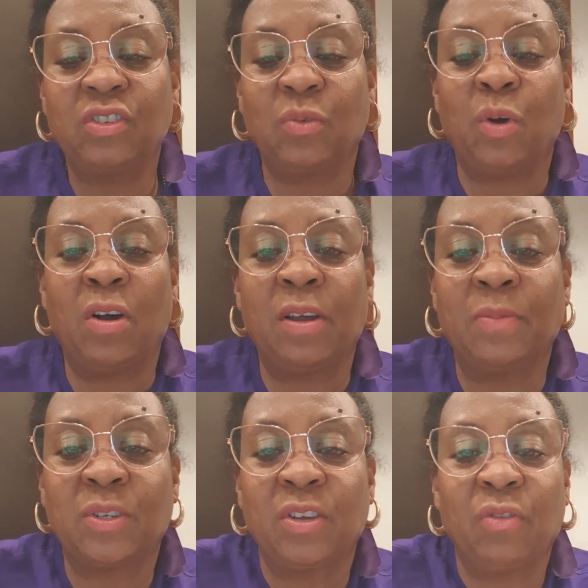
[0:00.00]
you're
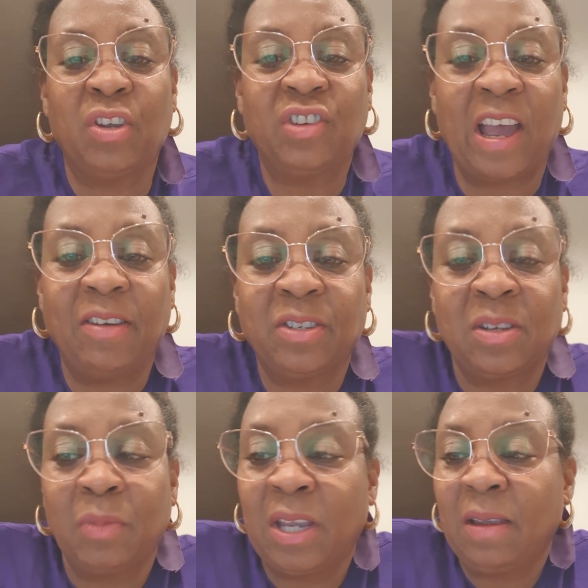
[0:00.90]
welcome to reach out to
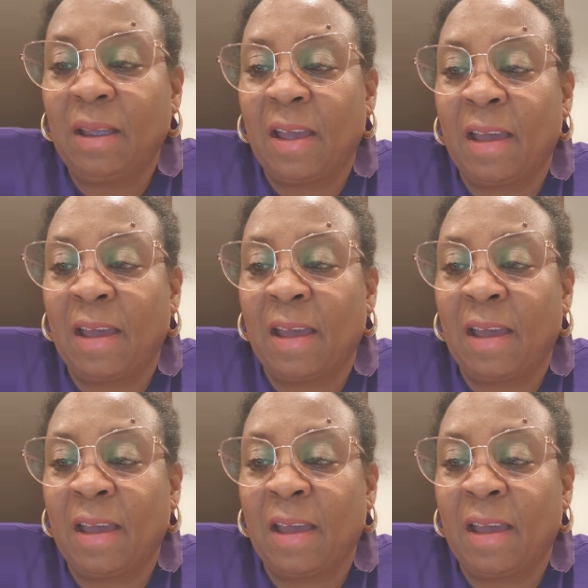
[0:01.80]
me.